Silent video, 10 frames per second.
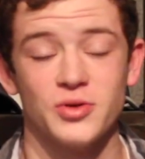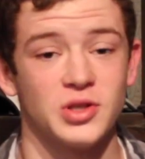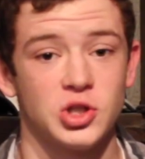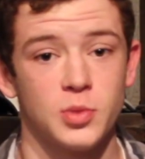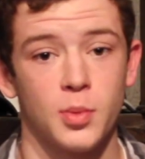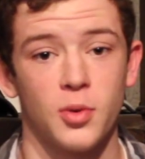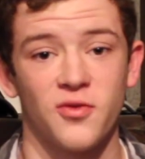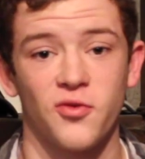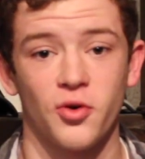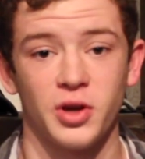in Super Bowl
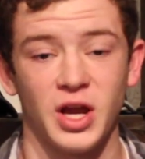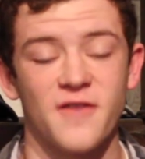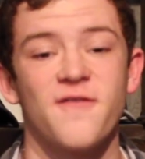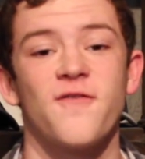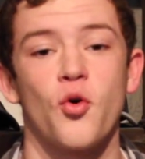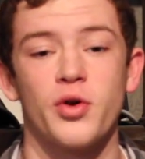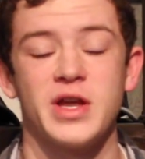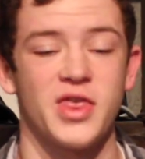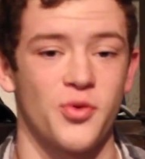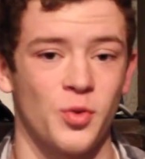48,
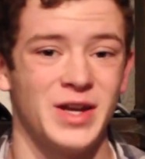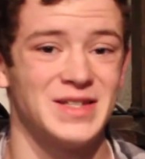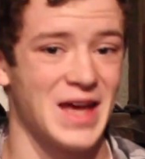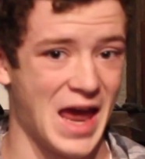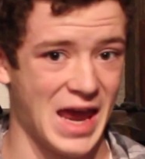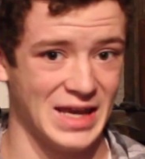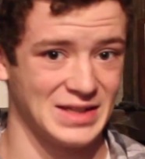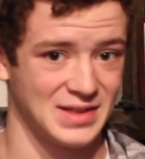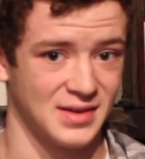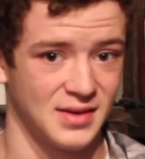43-8.
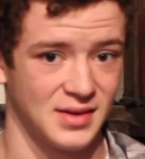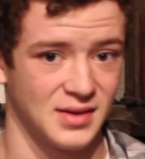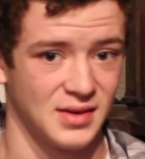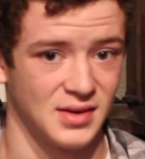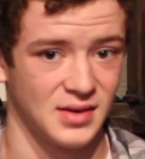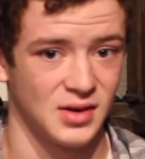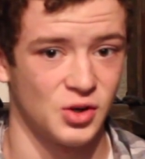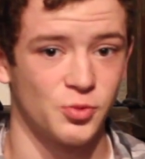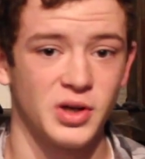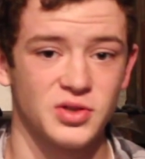
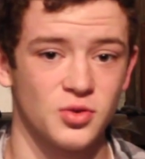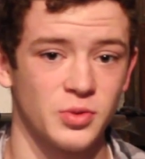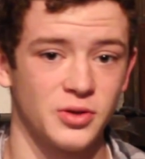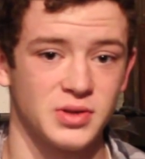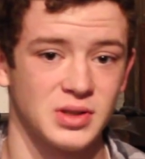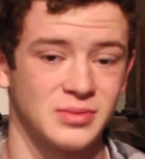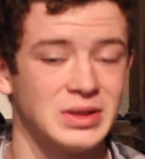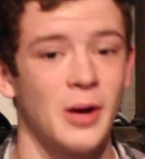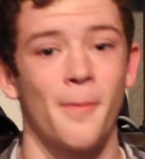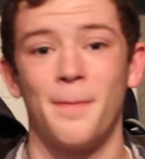Russell Wilson,
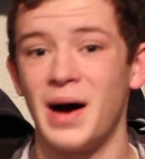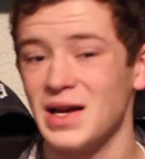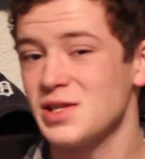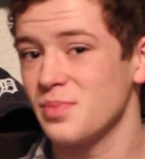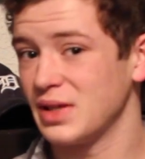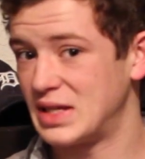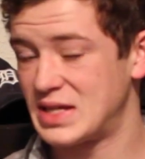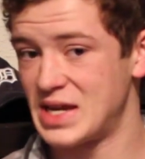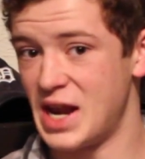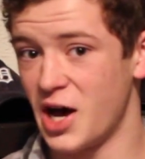possibly
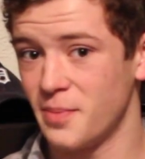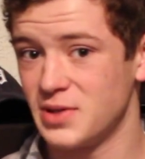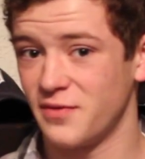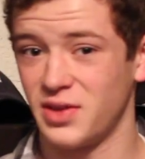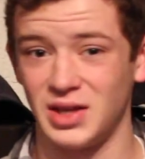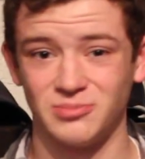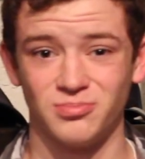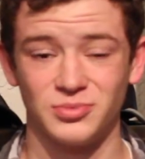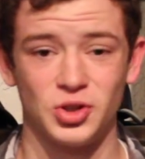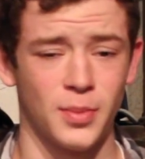snubbed of the
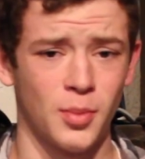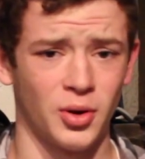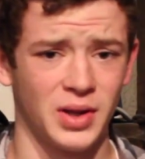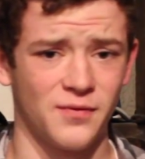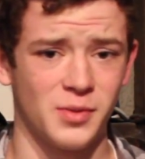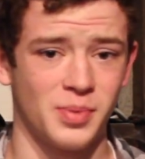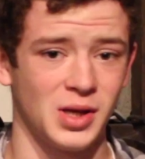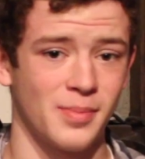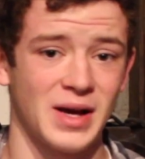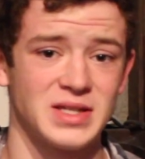Super Bowl
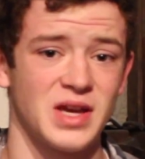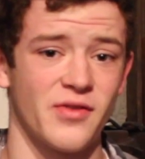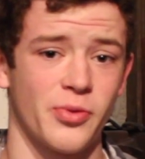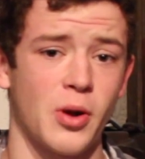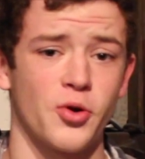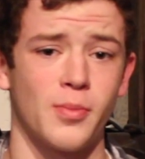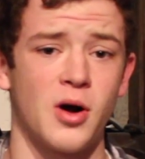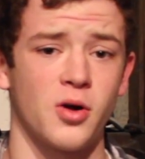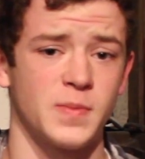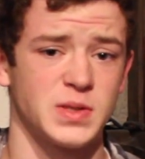MVP by 7th rounder
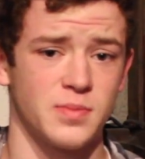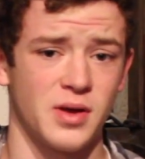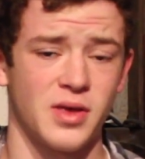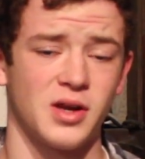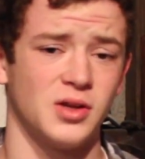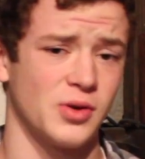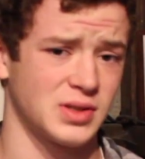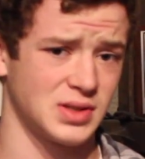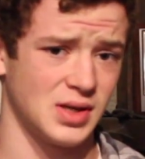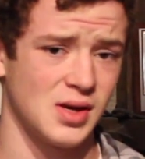Malcolm Smith out of
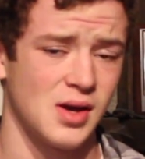USC,